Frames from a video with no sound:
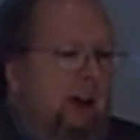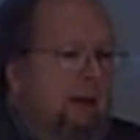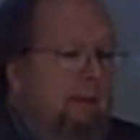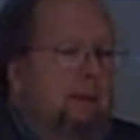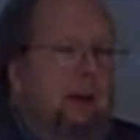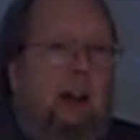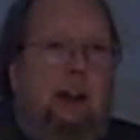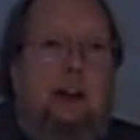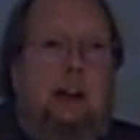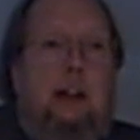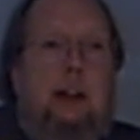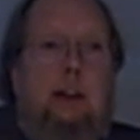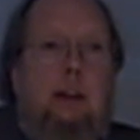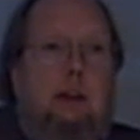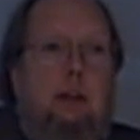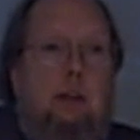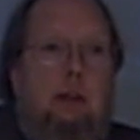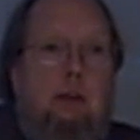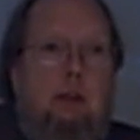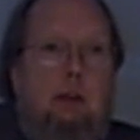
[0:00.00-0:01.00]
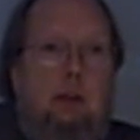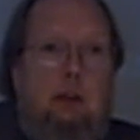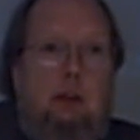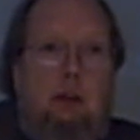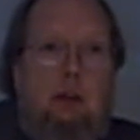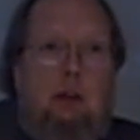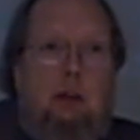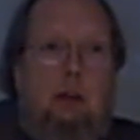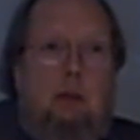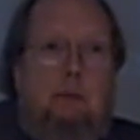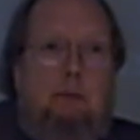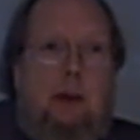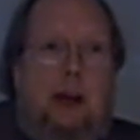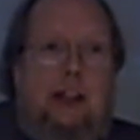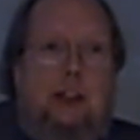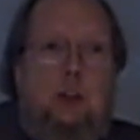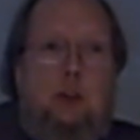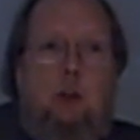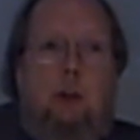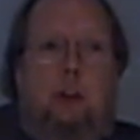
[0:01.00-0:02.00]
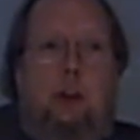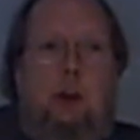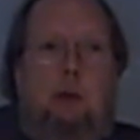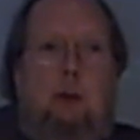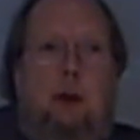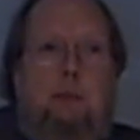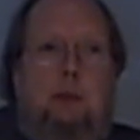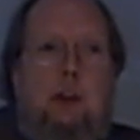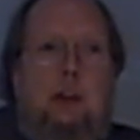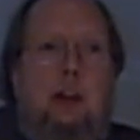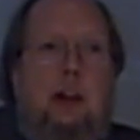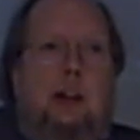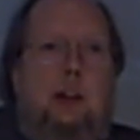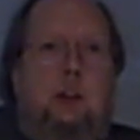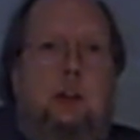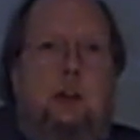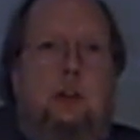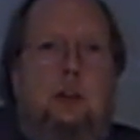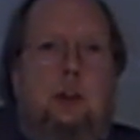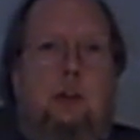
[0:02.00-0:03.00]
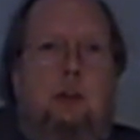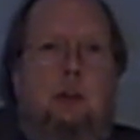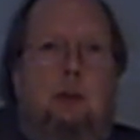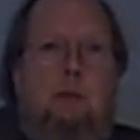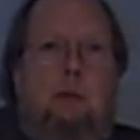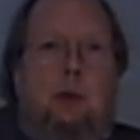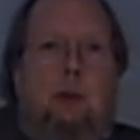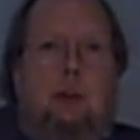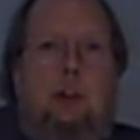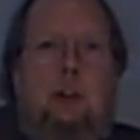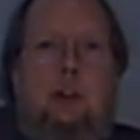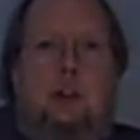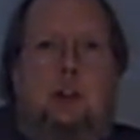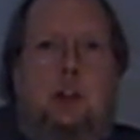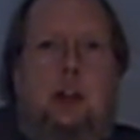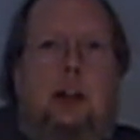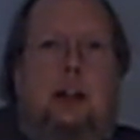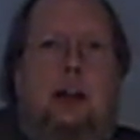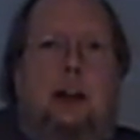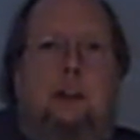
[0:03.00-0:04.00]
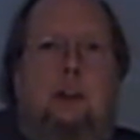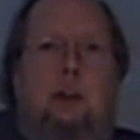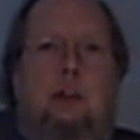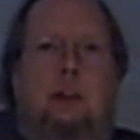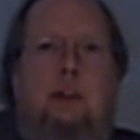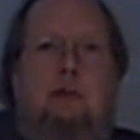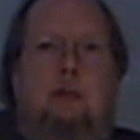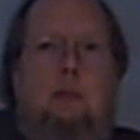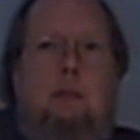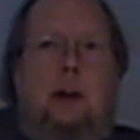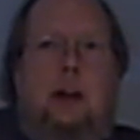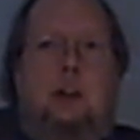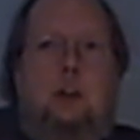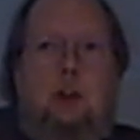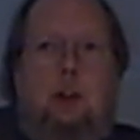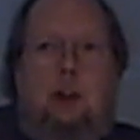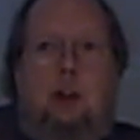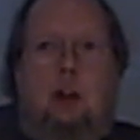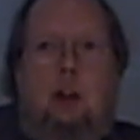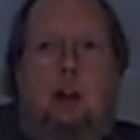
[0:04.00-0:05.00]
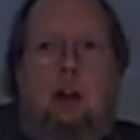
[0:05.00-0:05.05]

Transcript: credibility based on their reputations and your ability to check out their information.